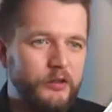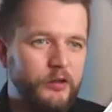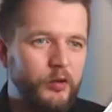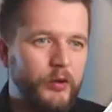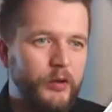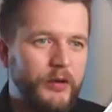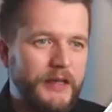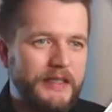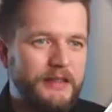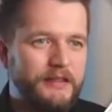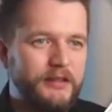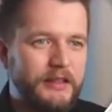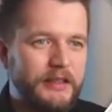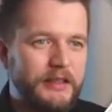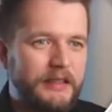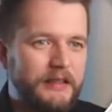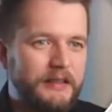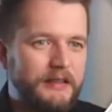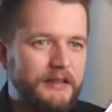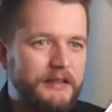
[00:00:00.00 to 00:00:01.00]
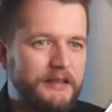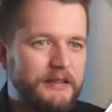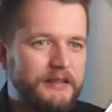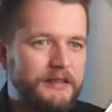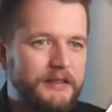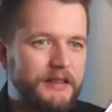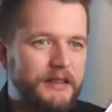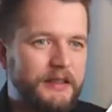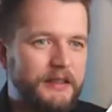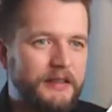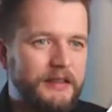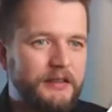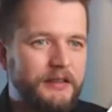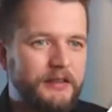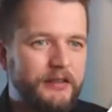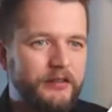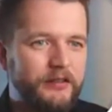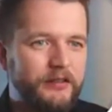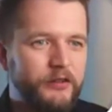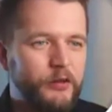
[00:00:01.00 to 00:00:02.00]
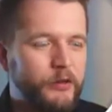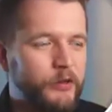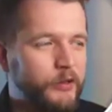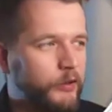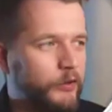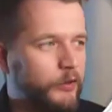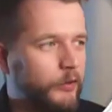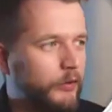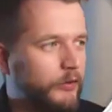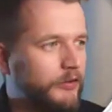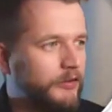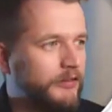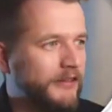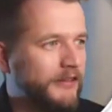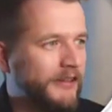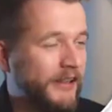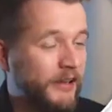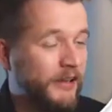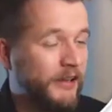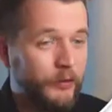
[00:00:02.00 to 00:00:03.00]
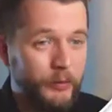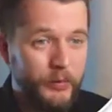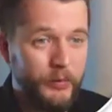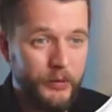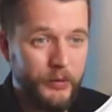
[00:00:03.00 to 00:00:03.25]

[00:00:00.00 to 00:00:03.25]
create a studio setup